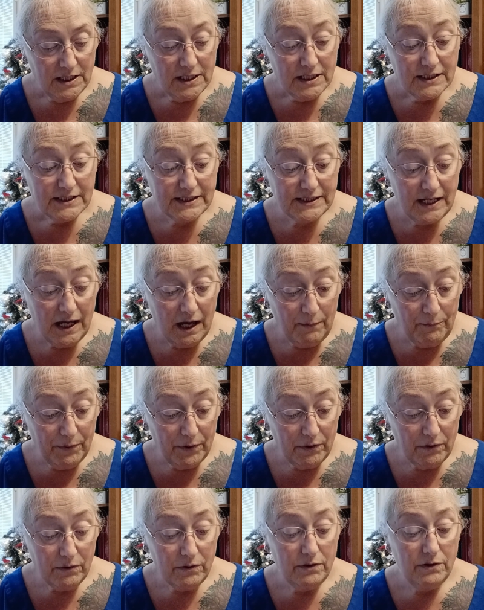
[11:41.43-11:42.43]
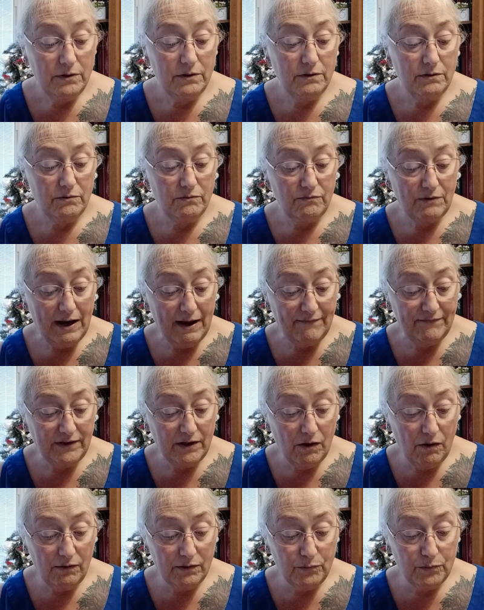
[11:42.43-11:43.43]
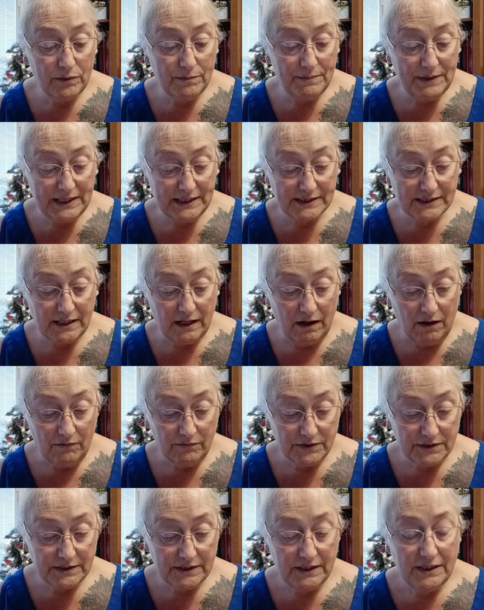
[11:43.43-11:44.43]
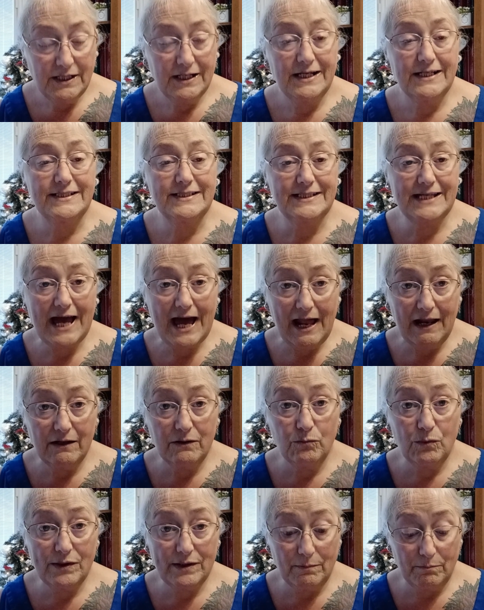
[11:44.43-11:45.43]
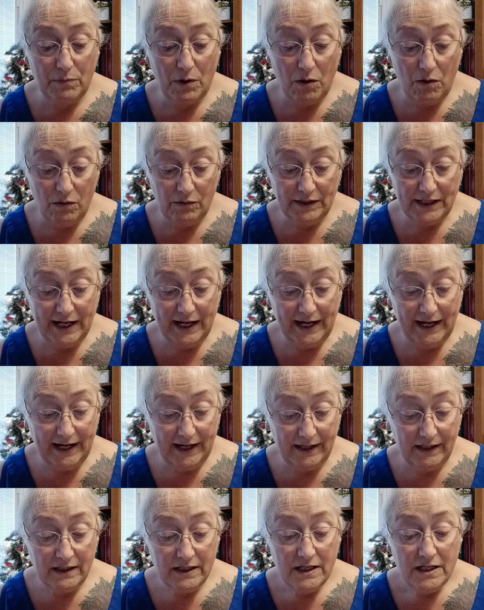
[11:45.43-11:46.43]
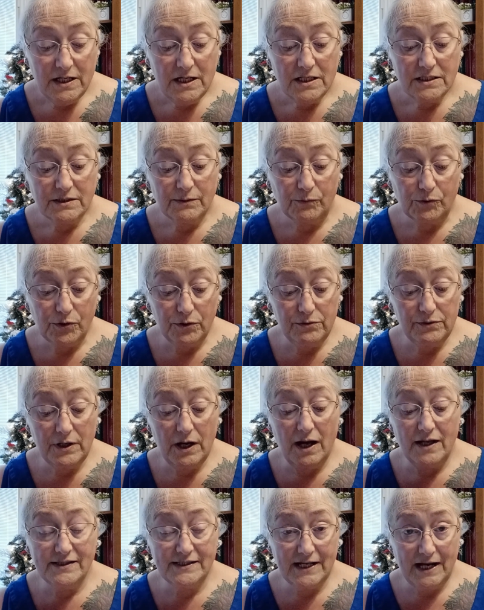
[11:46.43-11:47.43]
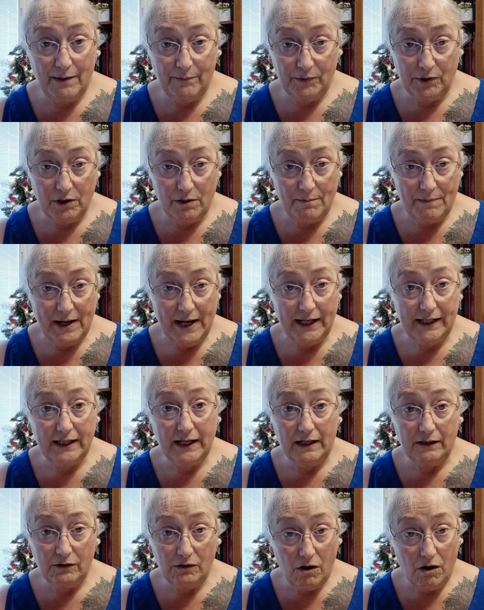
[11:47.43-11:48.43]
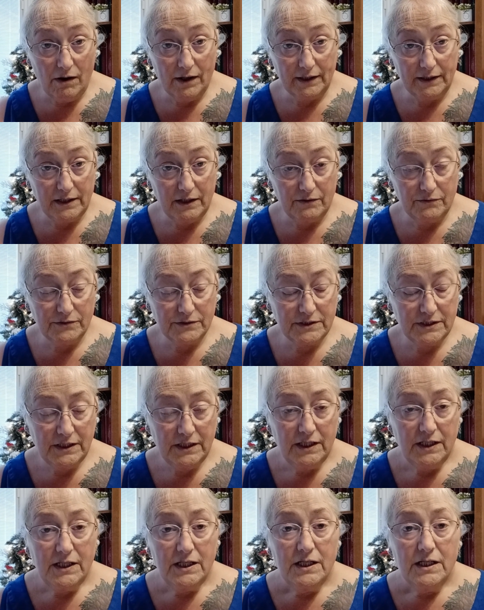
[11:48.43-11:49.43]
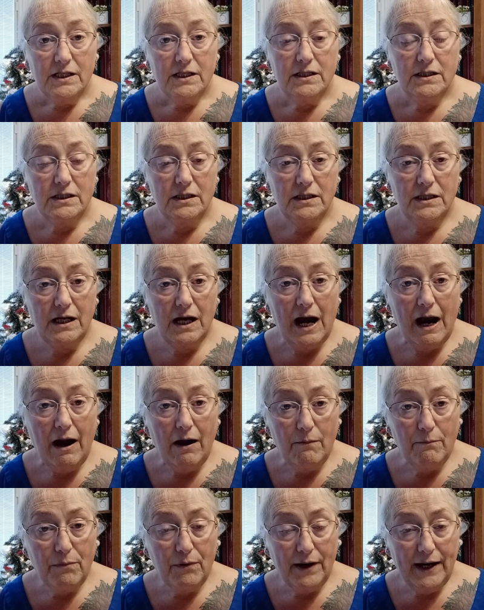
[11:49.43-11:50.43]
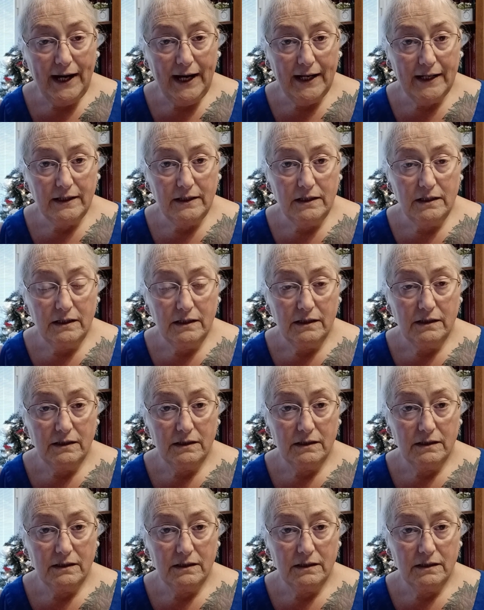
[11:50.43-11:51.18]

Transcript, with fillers: Supper, ravioli with meat sauce, a salad with a boiled egg, some croutons that I'm going to make, and garlic toast. Our bread,